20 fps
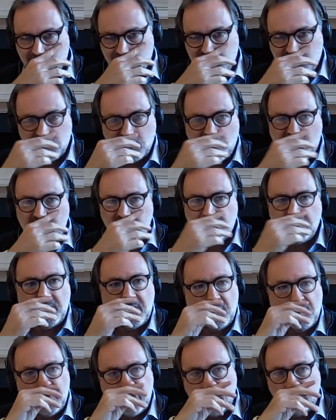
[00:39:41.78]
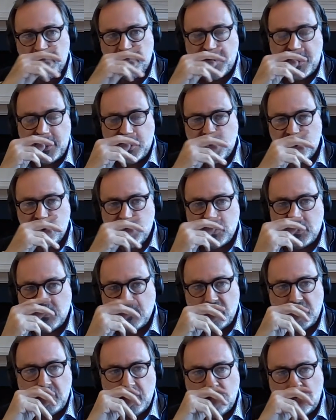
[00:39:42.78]
so that's been a real advantage to,
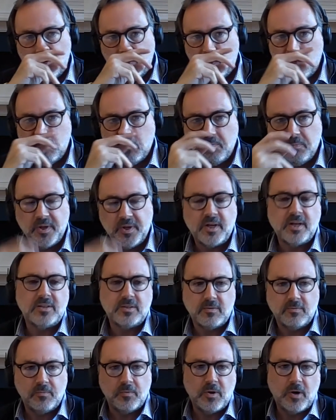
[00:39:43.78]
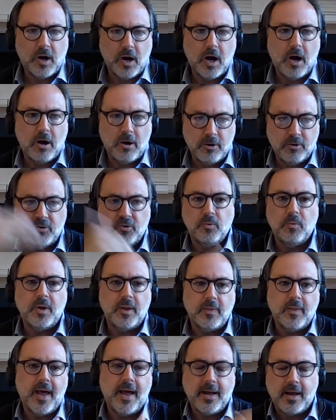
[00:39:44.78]
to because of our
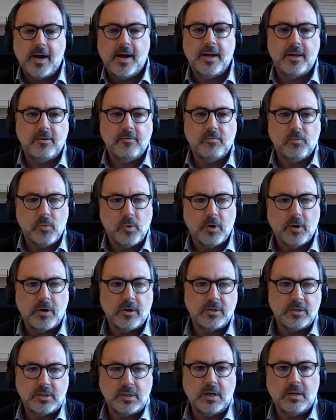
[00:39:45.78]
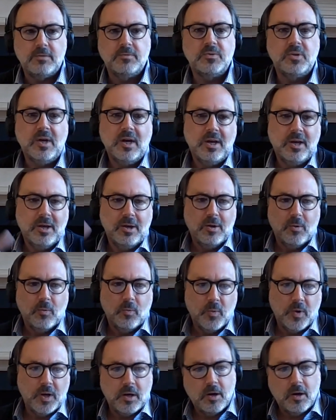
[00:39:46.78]
doing that kind of work ourselves.
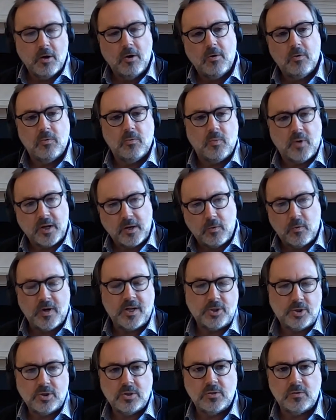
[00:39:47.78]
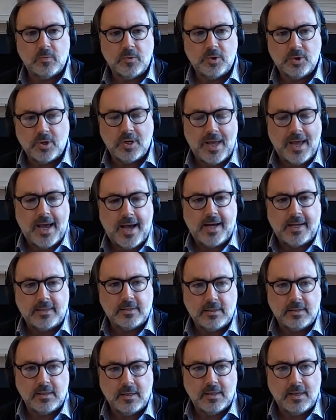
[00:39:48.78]
We know what questions we should
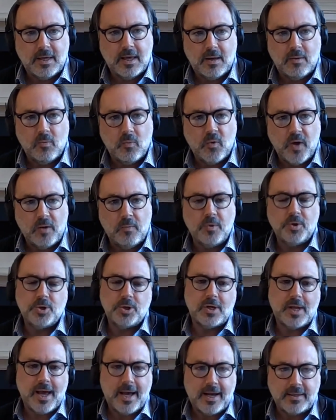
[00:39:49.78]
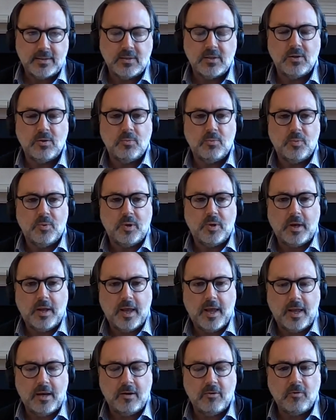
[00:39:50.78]
ask and when we should ask them, and,
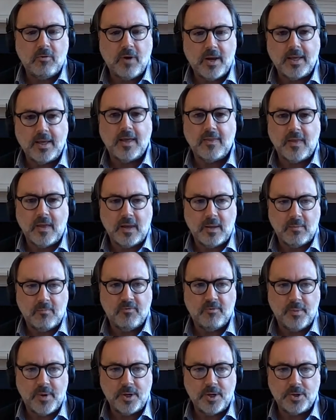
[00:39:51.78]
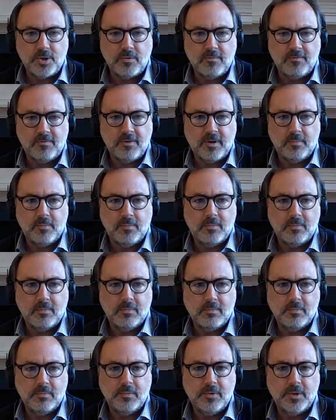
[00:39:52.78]
and try to get that information
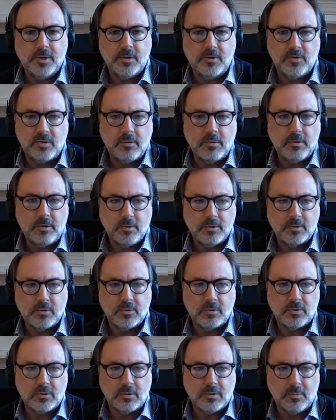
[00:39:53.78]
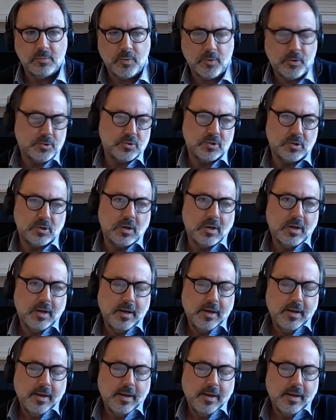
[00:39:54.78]
from the interiors person.